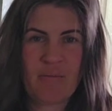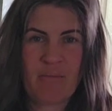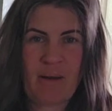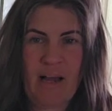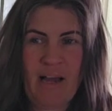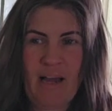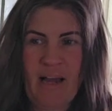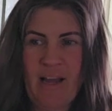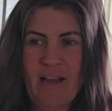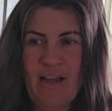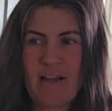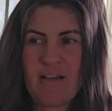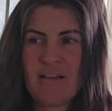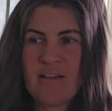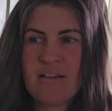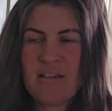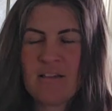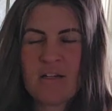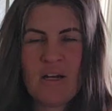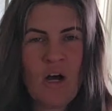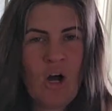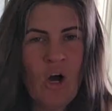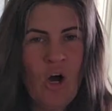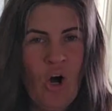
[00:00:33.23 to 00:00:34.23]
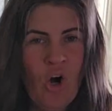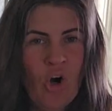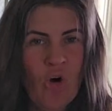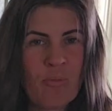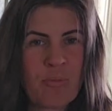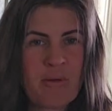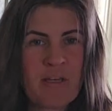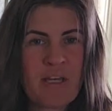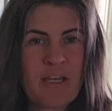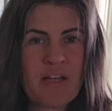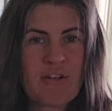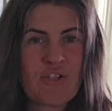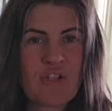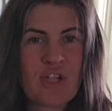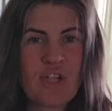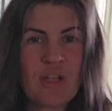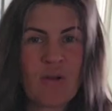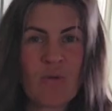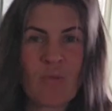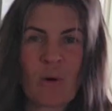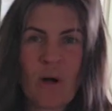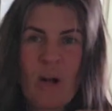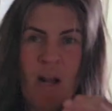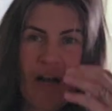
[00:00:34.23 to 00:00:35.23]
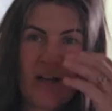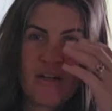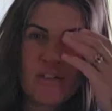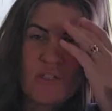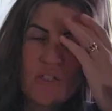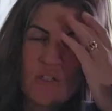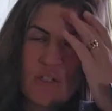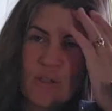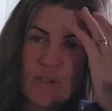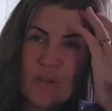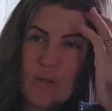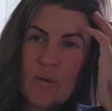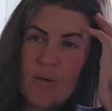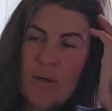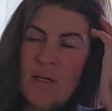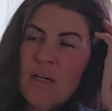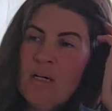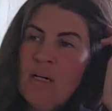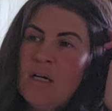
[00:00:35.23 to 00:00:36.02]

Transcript: my home kitchen where I do